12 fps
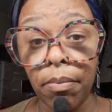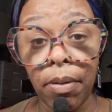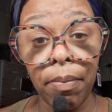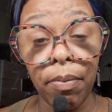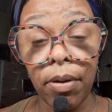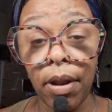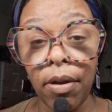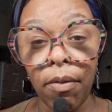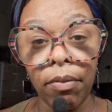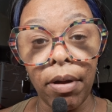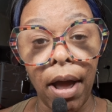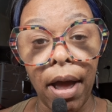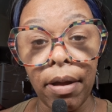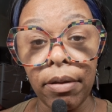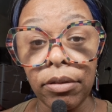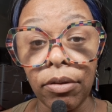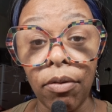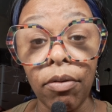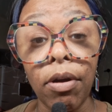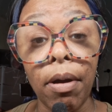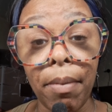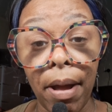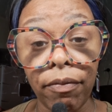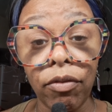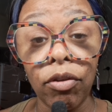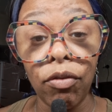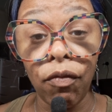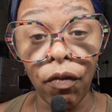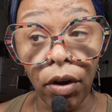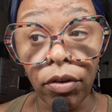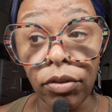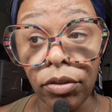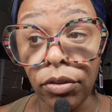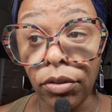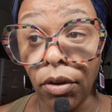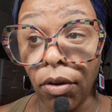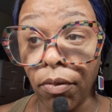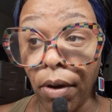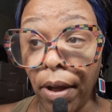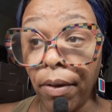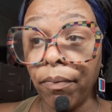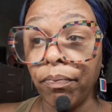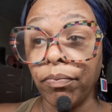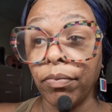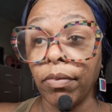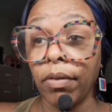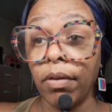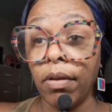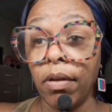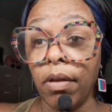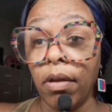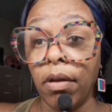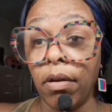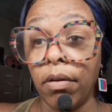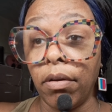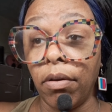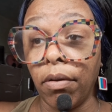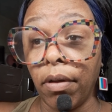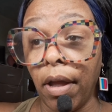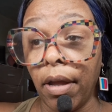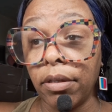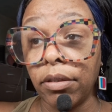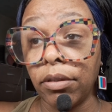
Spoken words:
people that don't got is going to come after you first. All right. Okay.